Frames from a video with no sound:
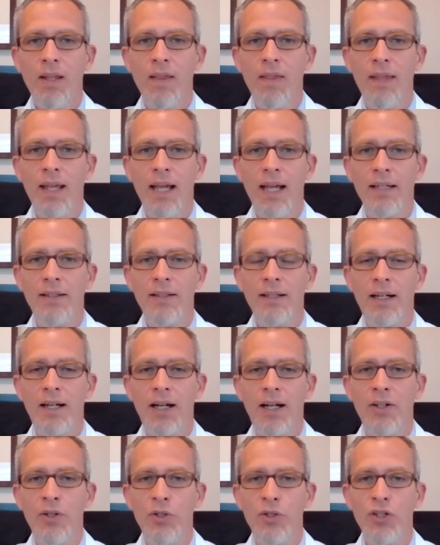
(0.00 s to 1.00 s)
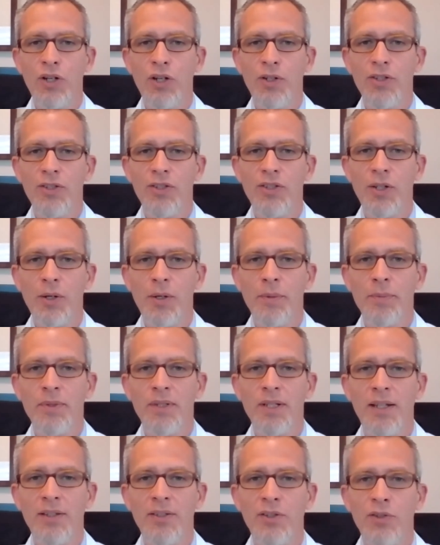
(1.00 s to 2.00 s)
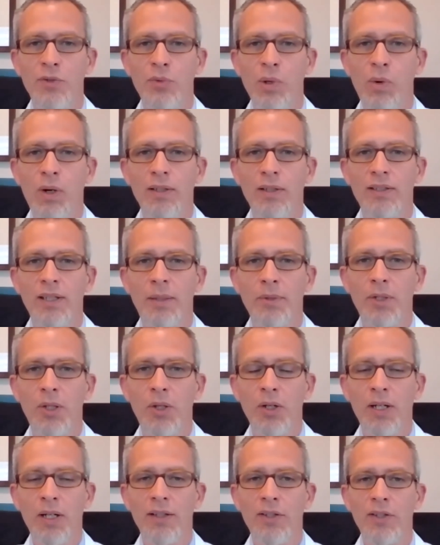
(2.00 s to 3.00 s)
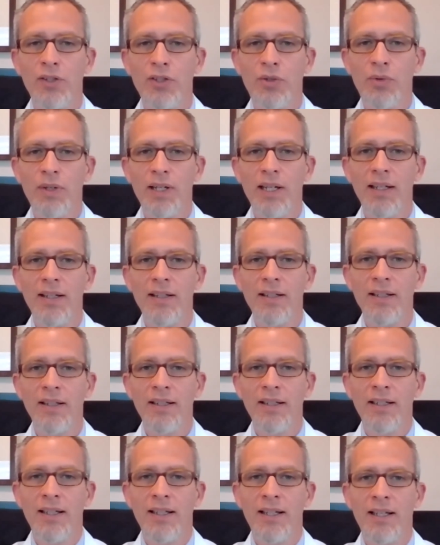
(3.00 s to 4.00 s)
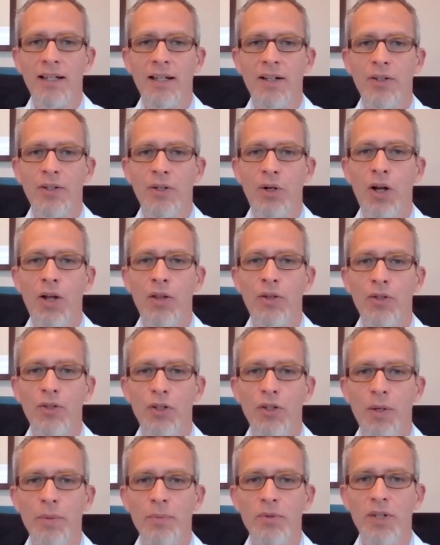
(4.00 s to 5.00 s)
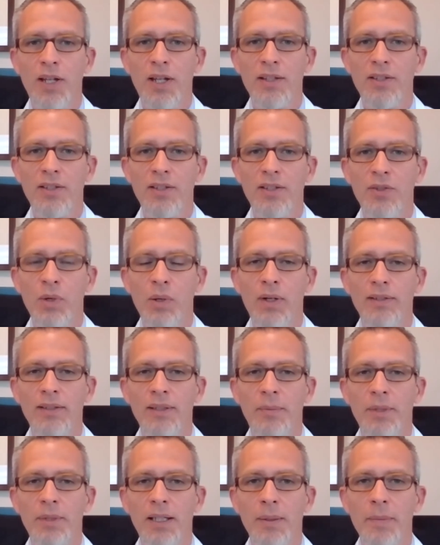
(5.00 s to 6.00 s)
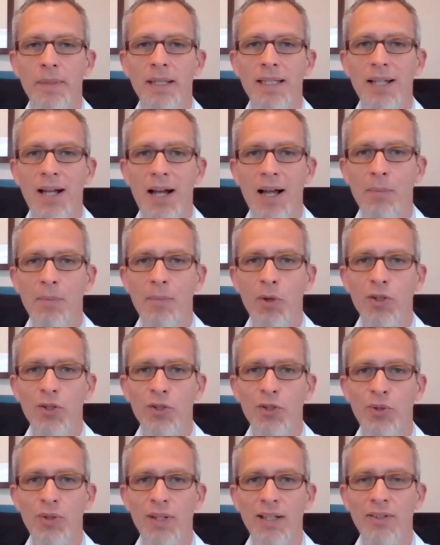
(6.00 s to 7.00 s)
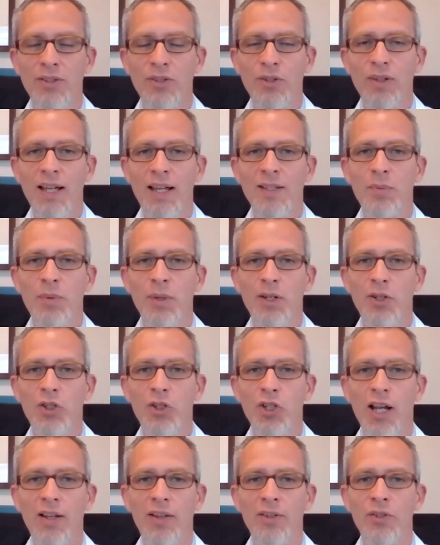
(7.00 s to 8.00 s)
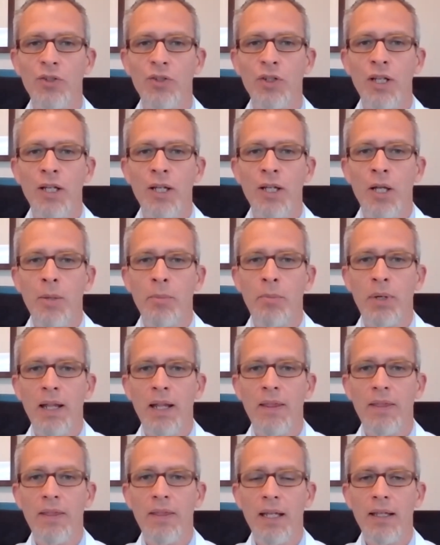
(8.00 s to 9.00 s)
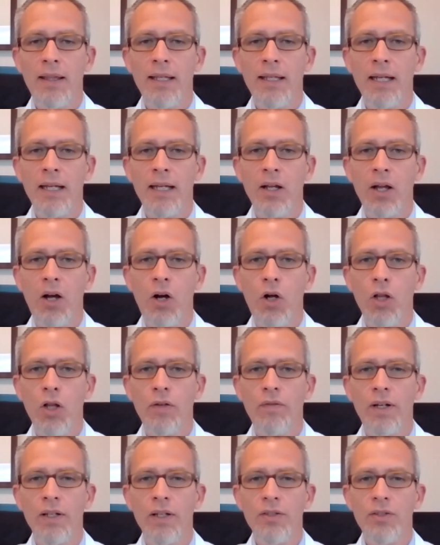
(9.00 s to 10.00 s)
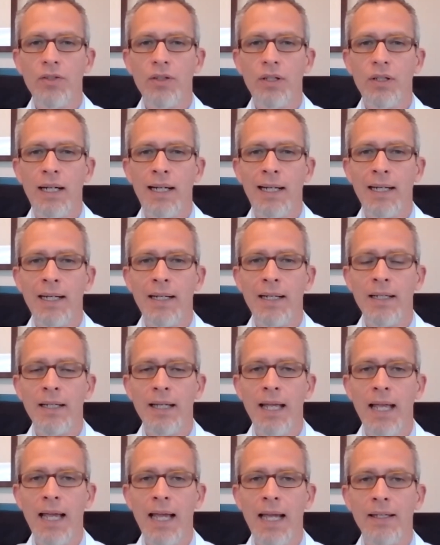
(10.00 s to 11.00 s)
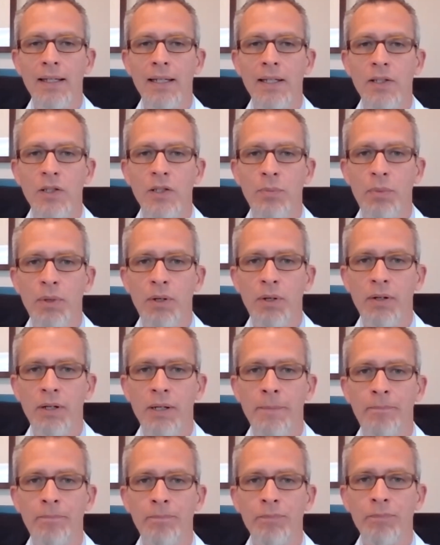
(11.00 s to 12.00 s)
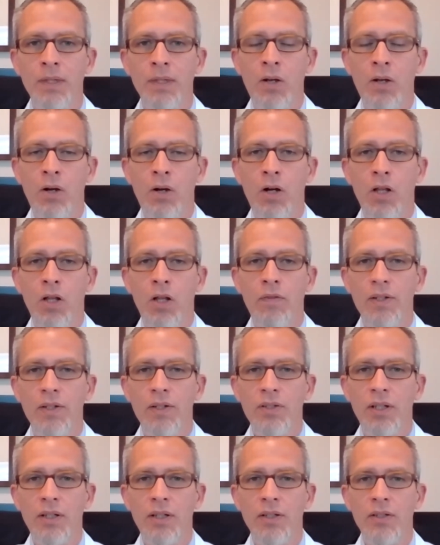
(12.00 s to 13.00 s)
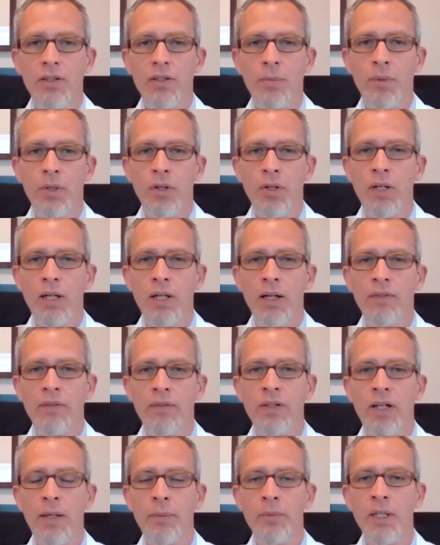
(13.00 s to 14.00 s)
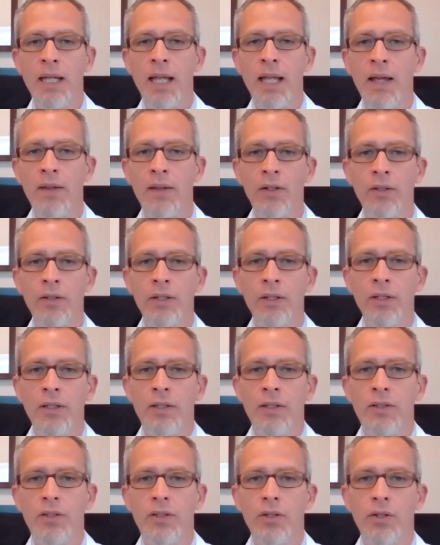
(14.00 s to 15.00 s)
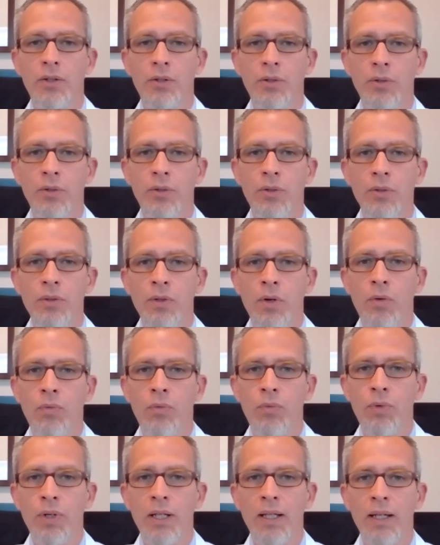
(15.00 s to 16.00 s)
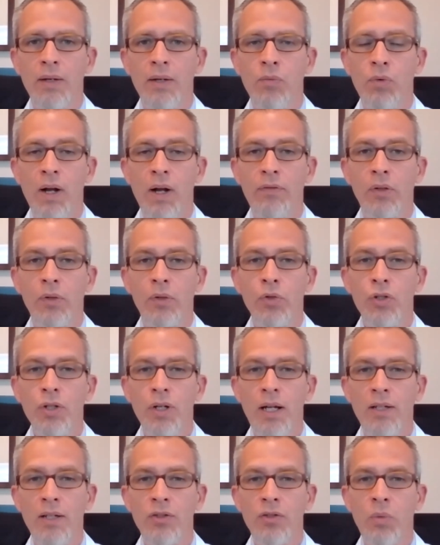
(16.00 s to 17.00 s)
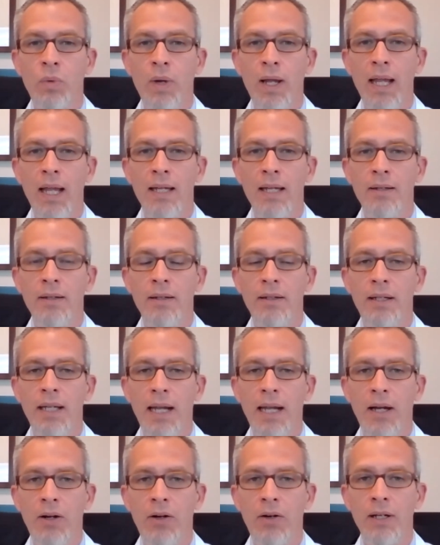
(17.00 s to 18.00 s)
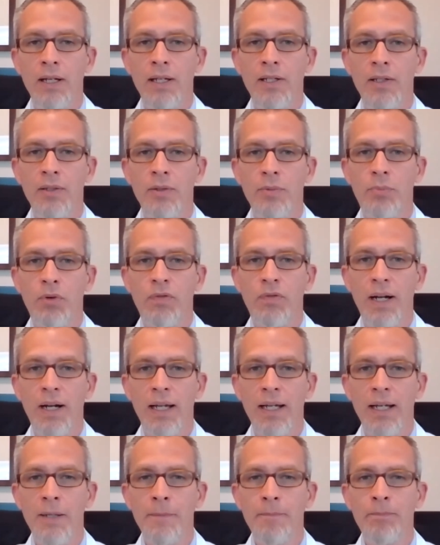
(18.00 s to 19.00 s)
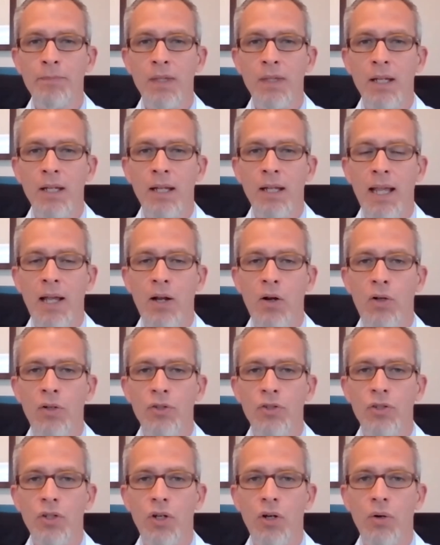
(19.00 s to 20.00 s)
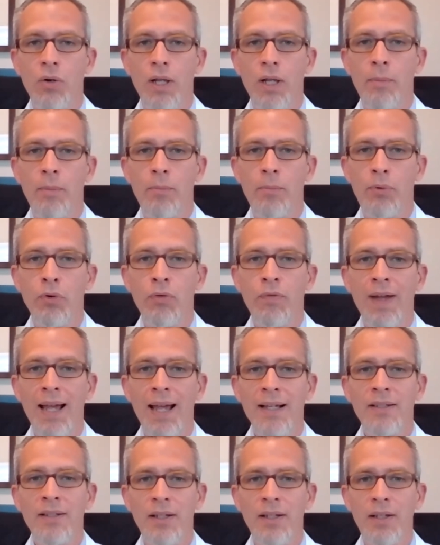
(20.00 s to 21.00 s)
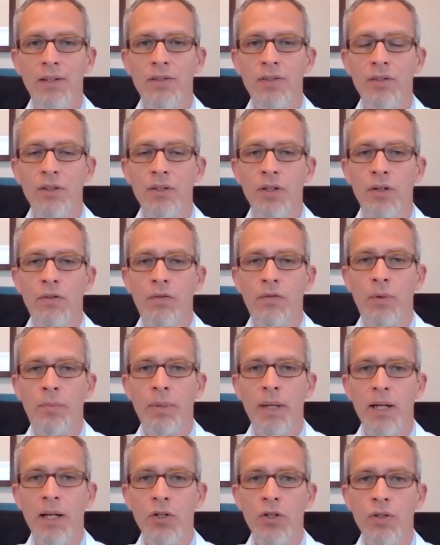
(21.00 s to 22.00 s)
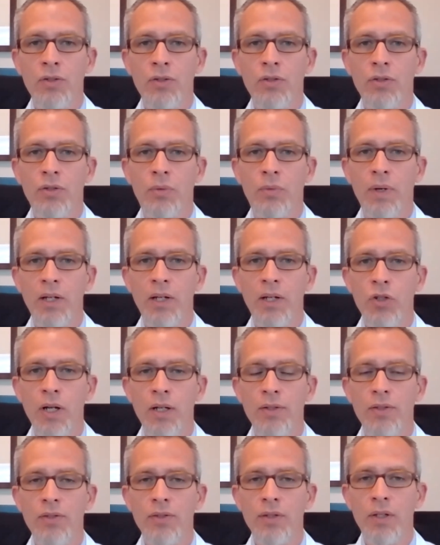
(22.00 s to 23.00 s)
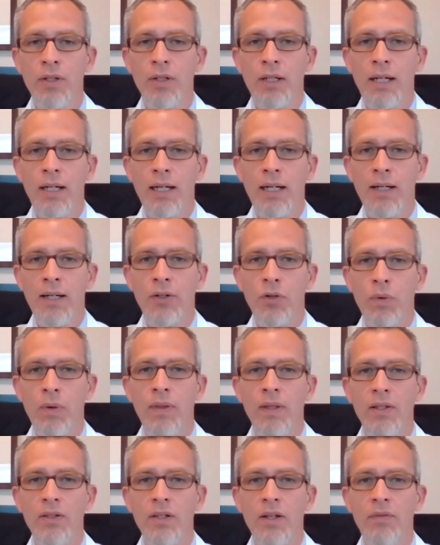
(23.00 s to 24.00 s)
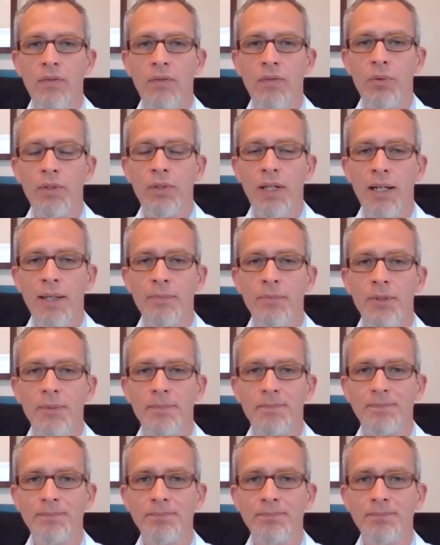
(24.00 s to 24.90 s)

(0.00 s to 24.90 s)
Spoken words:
that under certain circumstances, we want them to look at the screen, and under other circumstances, we want them to limit time with the screen. So that's been a challenge. But I think that all of us at Inspira, all of us in this community have come together to really revolutionize the way care is provided and also improve access for patients to reach us during these difficult times.